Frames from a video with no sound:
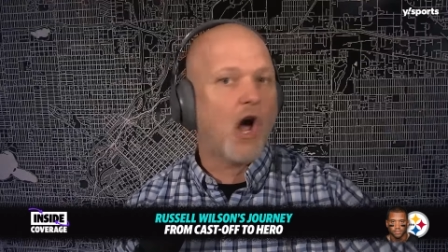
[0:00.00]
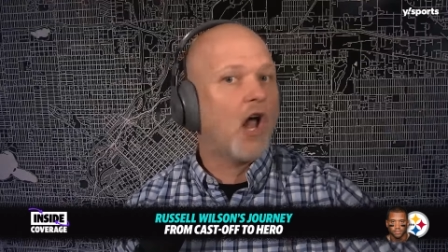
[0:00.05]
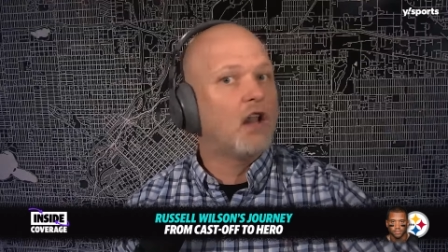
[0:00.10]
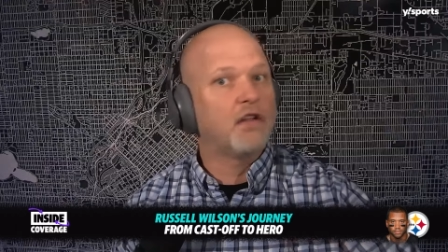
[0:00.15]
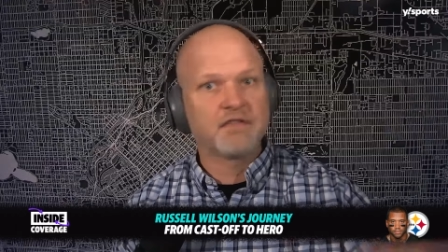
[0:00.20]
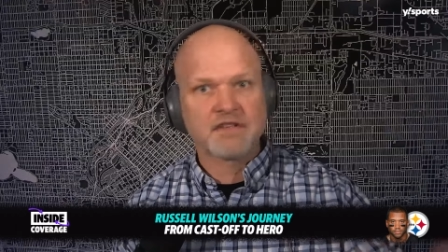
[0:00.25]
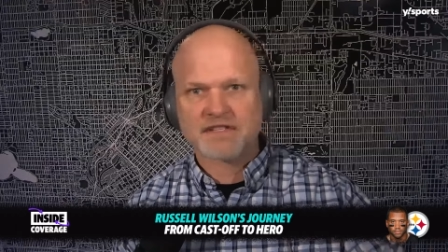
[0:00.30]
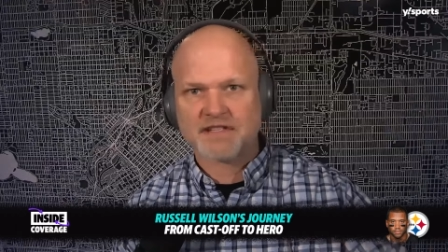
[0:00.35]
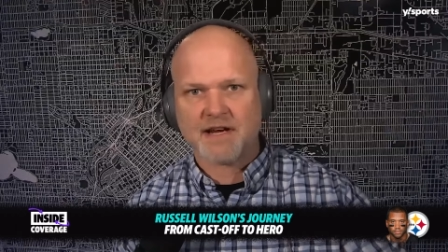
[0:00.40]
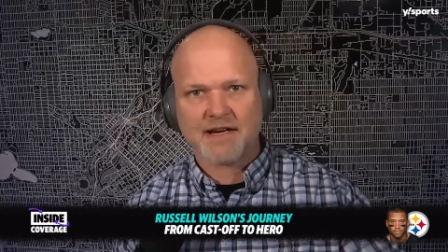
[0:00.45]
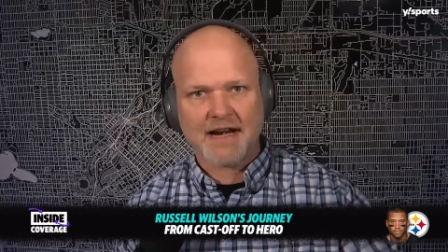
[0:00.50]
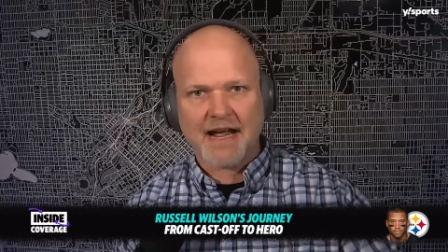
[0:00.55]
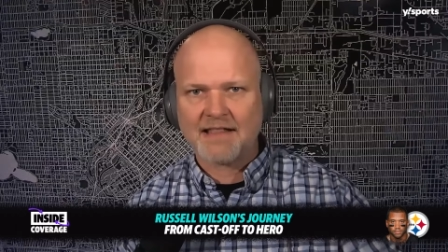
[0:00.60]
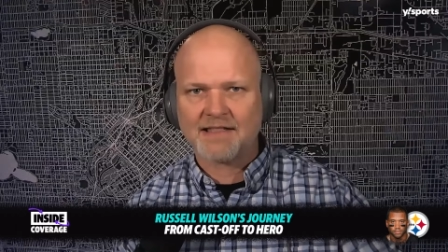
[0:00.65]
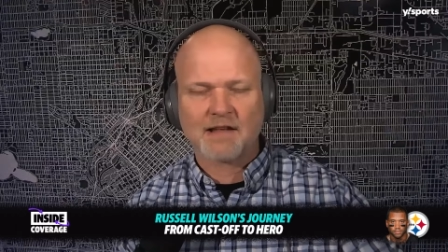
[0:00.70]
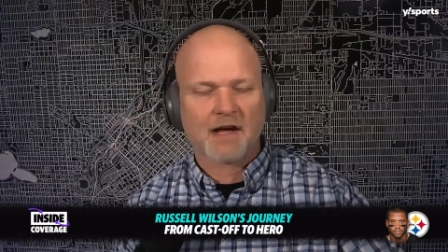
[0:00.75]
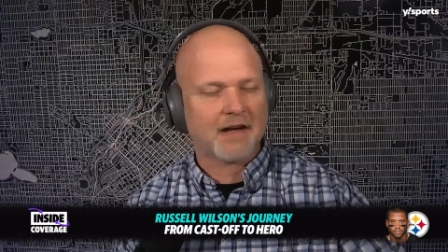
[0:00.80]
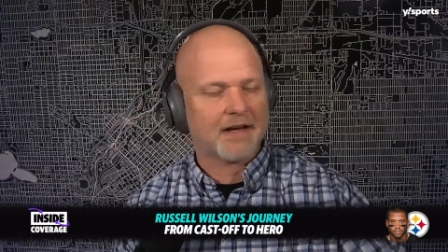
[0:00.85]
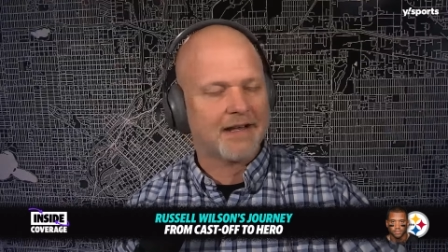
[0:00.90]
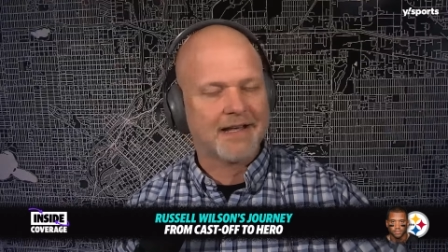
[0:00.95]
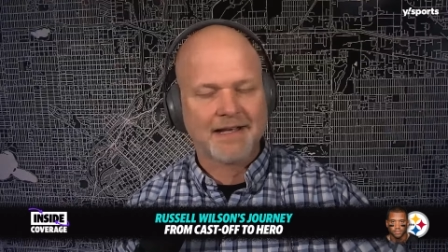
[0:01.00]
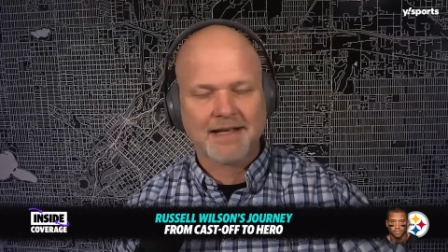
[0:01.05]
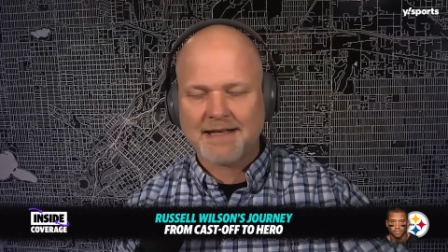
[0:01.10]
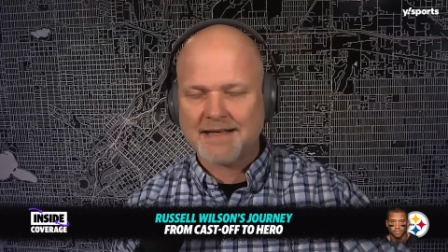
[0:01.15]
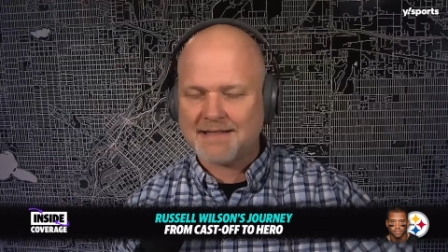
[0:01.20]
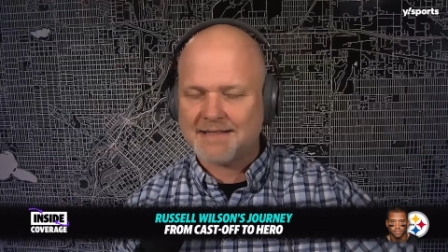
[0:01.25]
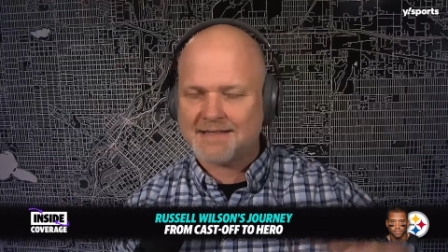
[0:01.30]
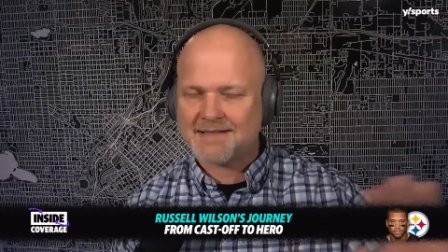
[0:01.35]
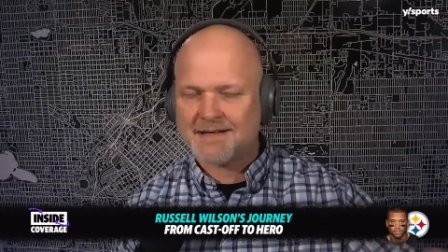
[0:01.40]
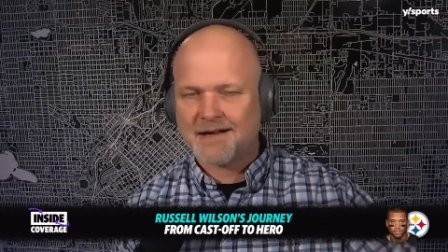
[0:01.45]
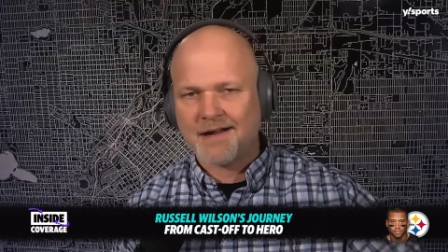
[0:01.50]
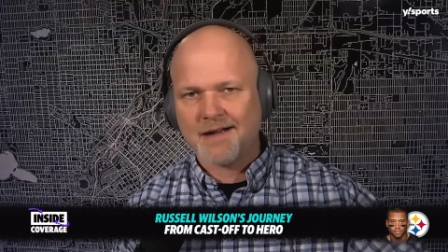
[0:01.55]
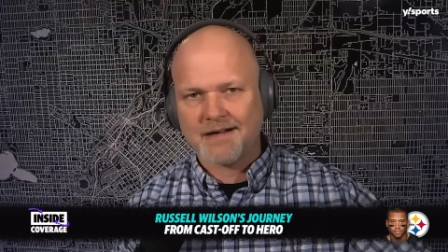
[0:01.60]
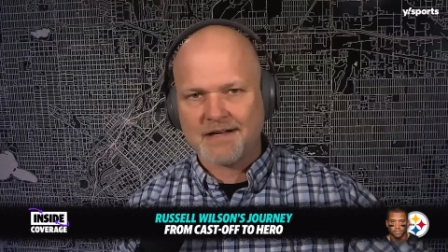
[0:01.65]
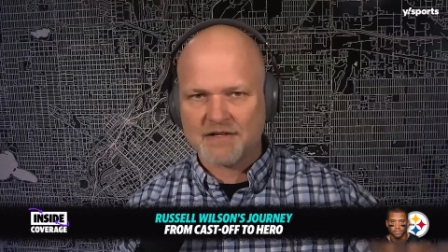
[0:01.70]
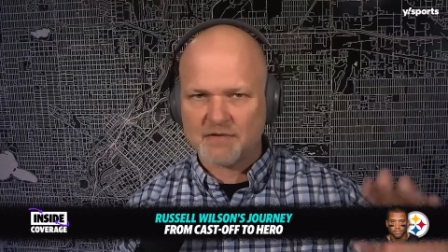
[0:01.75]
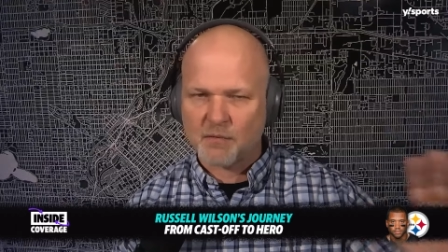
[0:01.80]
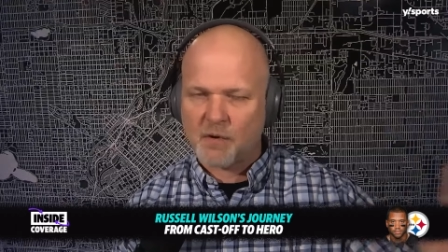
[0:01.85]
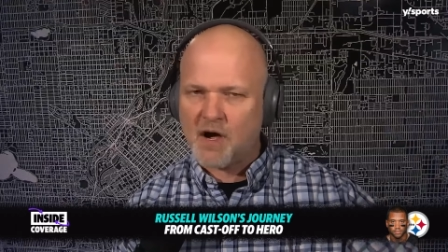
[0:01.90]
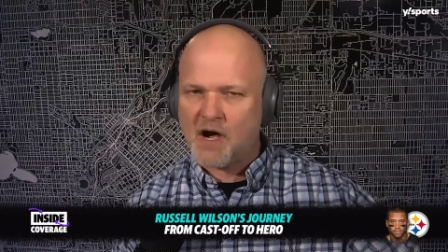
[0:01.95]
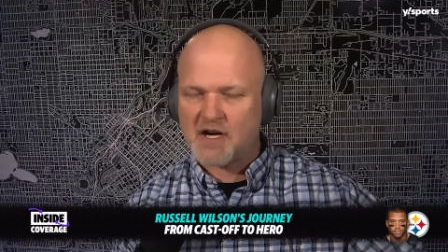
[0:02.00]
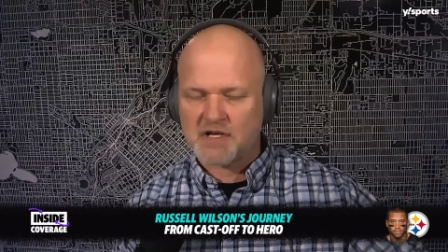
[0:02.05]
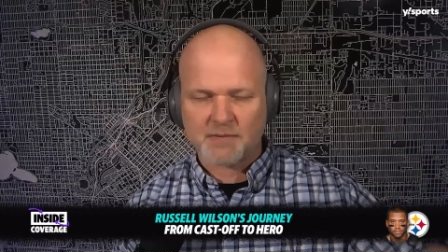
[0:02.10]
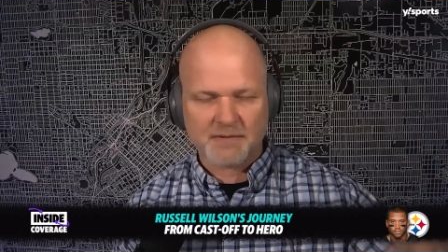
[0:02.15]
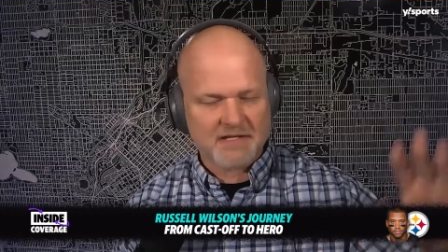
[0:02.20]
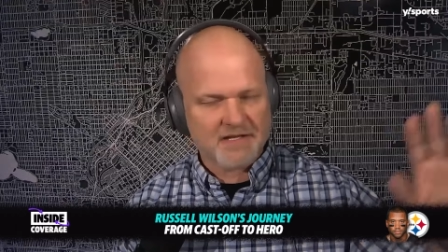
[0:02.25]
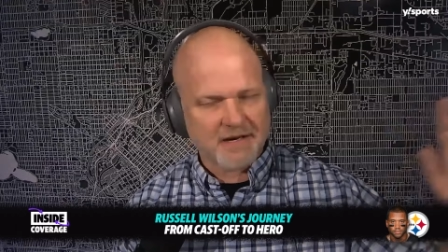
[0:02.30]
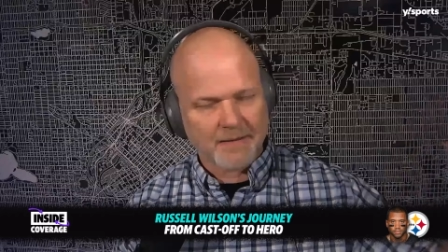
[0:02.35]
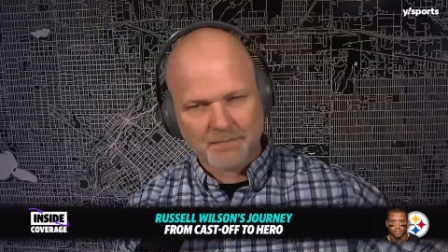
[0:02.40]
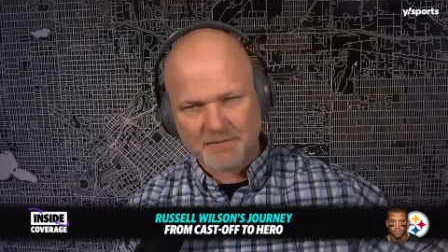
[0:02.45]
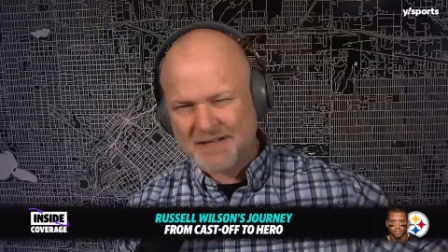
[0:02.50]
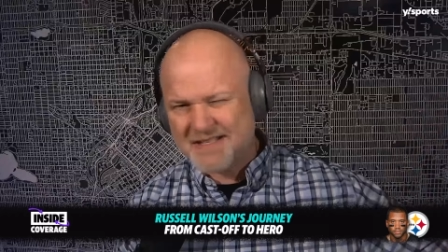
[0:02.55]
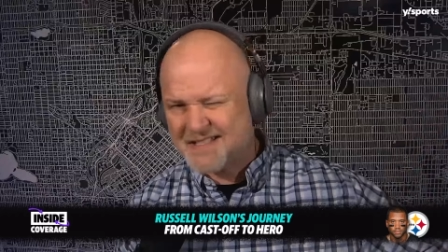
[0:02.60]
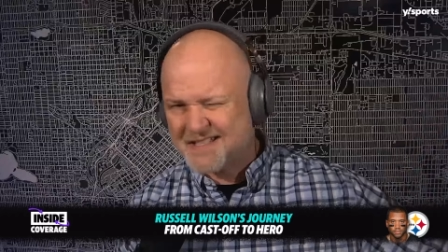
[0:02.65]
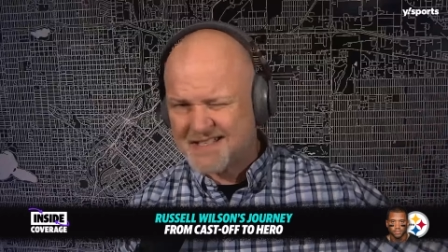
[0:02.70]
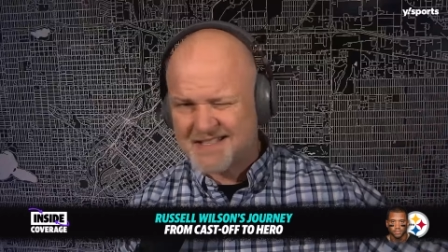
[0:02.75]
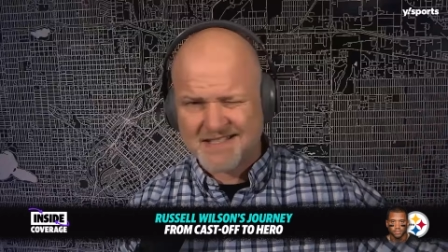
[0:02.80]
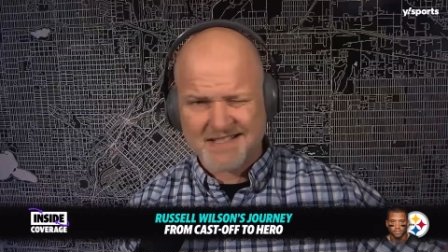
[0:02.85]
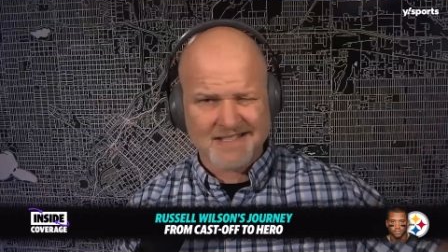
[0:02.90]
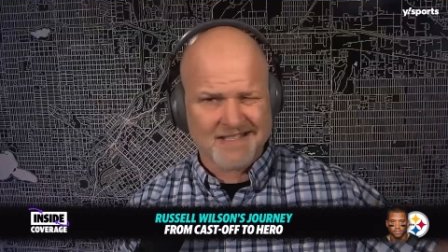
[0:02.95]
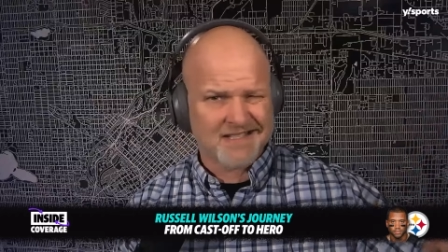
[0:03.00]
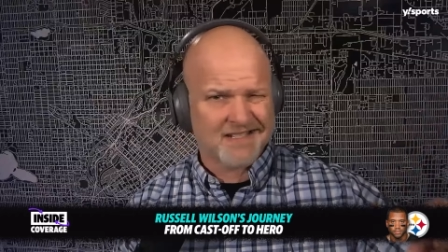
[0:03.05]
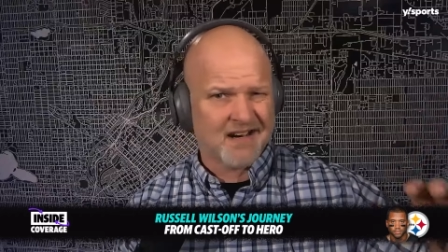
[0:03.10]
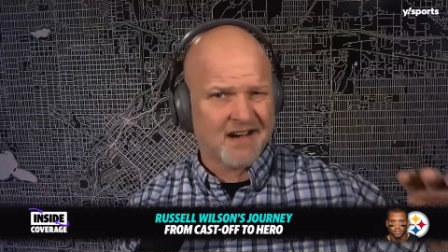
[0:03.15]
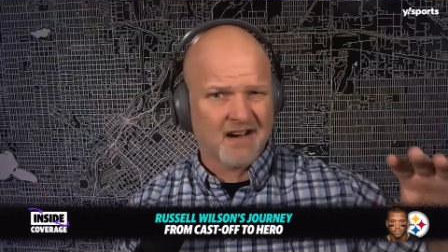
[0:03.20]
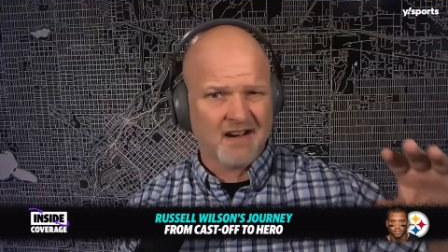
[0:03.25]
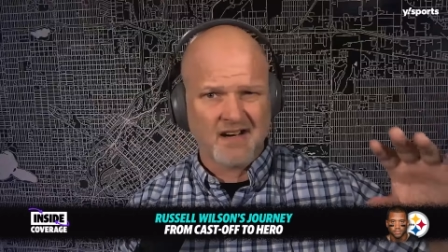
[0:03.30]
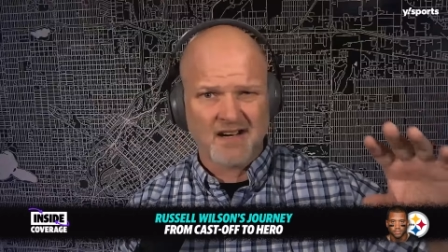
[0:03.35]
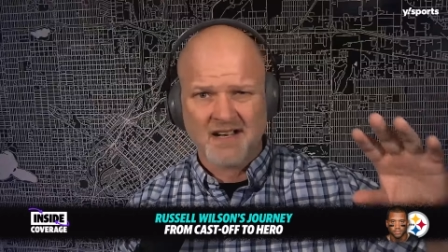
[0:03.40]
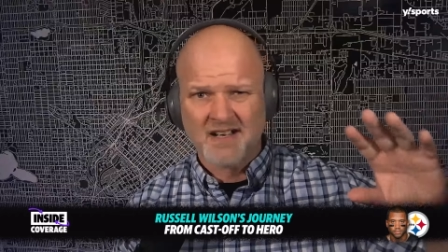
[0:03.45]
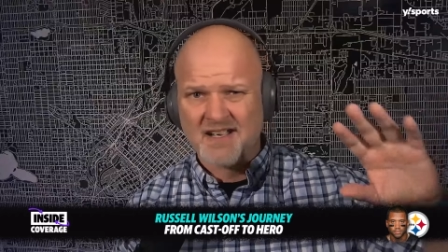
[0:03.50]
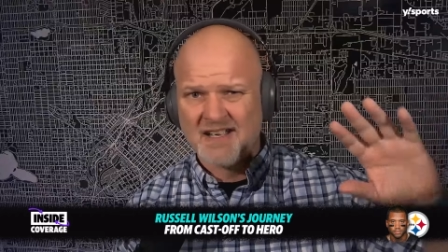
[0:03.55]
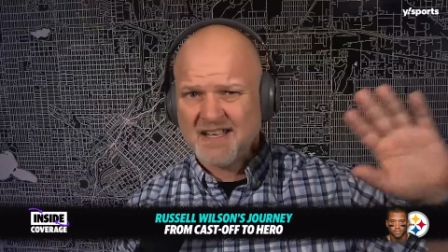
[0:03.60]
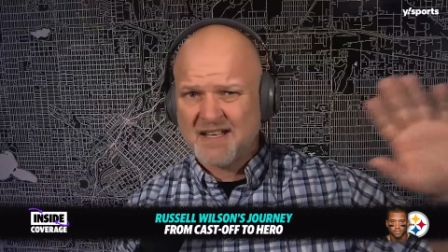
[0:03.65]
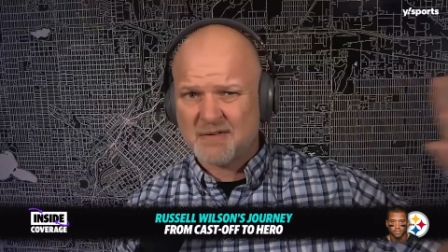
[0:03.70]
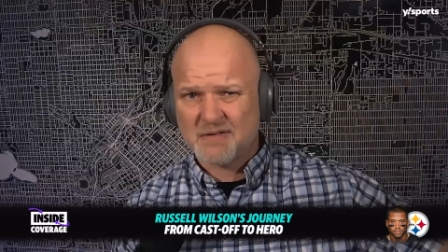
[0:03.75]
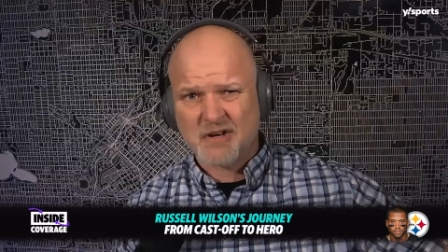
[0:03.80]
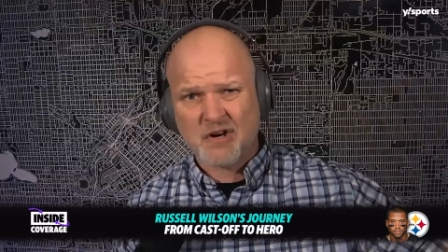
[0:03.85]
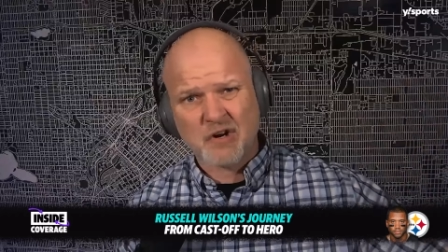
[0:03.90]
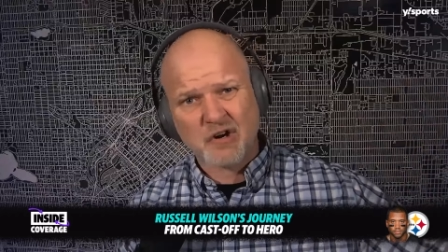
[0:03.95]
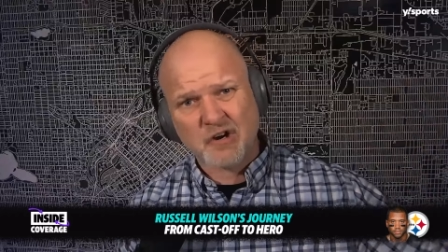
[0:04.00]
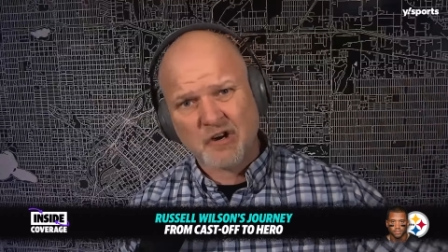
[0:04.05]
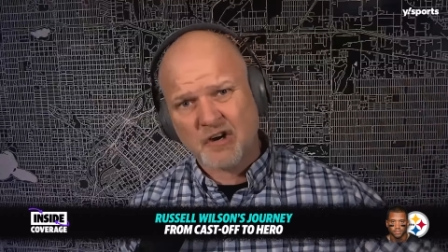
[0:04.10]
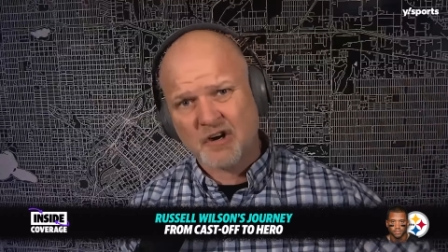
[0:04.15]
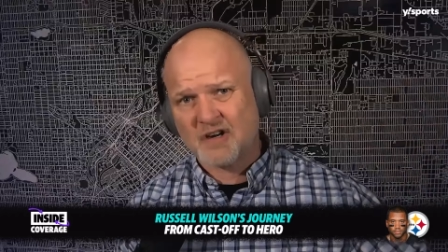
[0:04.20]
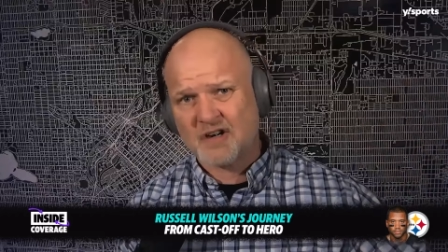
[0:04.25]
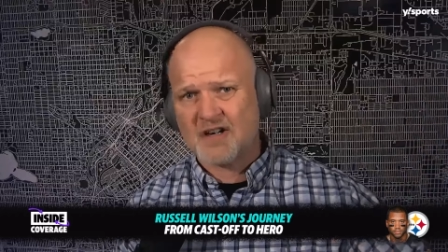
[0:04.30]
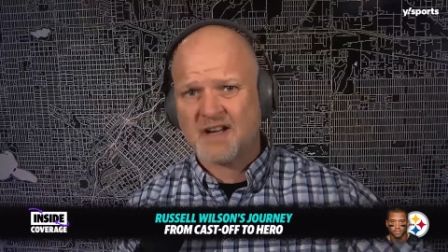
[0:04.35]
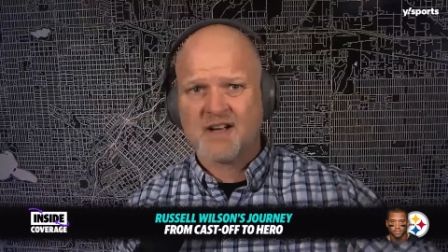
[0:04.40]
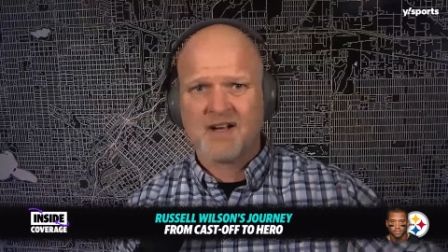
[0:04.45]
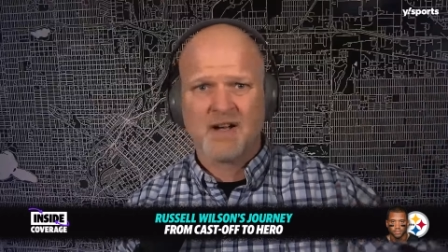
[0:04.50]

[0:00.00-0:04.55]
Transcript: All of a sudden, I thought he's done, he's washed. We saw preseason, he stunk, he was hurt.